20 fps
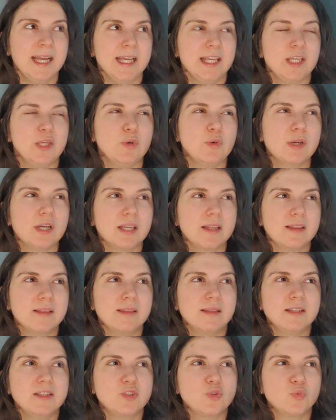You can
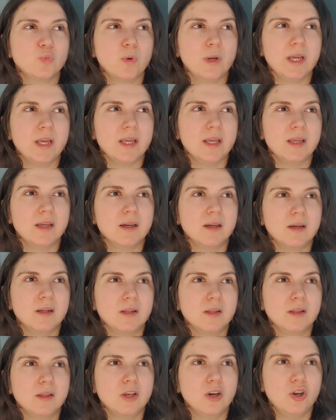this way
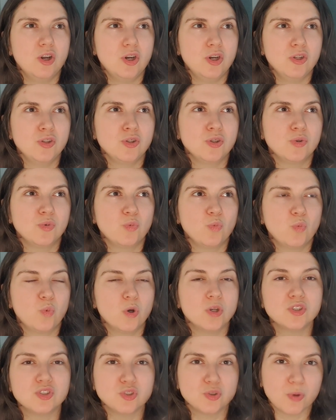learn
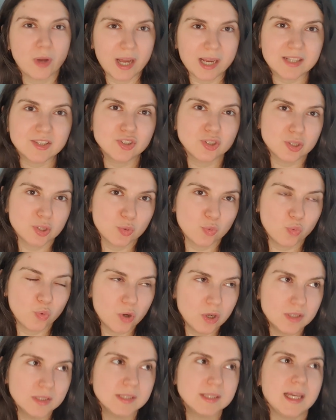what you actually
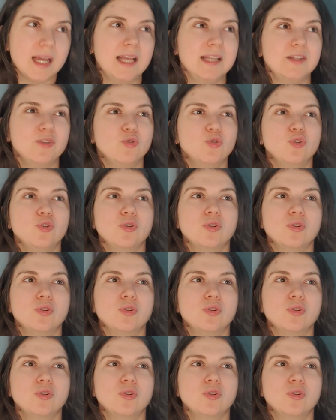want, and you